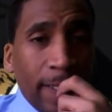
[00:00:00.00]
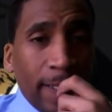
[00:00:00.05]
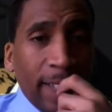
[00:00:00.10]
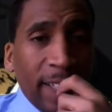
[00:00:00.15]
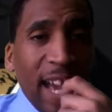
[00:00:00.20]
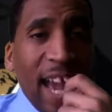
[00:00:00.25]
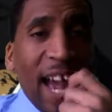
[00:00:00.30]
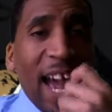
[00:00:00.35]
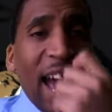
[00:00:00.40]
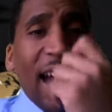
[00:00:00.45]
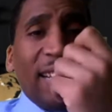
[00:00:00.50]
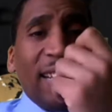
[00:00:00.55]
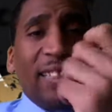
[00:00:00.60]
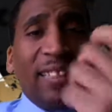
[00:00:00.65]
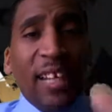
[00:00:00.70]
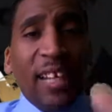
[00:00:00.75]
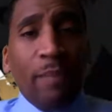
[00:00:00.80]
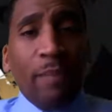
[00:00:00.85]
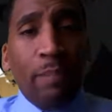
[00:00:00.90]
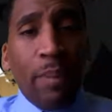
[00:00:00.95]
How is
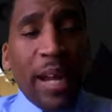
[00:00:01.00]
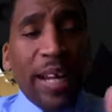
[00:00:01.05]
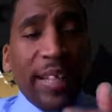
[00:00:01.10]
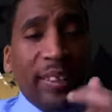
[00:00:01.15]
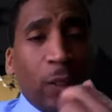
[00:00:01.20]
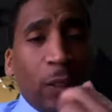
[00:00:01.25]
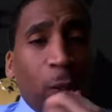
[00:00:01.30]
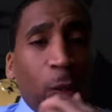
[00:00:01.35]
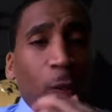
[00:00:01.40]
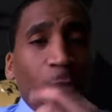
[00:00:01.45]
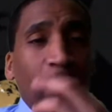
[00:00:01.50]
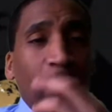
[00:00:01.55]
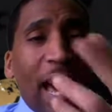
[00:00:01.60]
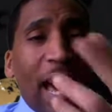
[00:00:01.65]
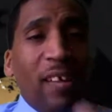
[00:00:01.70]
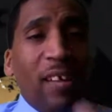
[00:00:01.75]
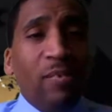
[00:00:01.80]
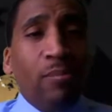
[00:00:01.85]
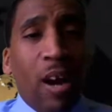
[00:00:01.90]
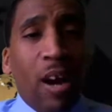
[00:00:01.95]
Jeff Bezos, how is
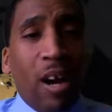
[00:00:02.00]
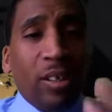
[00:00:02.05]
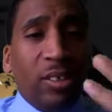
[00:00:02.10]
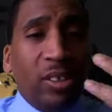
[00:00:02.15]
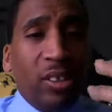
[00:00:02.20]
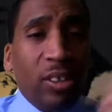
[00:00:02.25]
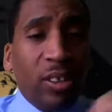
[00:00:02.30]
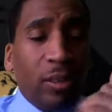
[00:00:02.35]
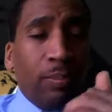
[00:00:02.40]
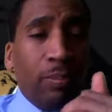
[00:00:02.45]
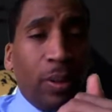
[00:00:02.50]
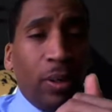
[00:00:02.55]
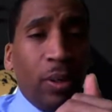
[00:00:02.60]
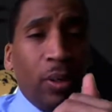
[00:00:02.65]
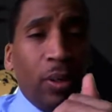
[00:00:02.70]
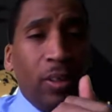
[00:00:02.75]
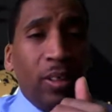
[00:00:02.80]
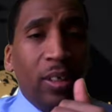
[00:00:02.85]
Mark Zuckerberg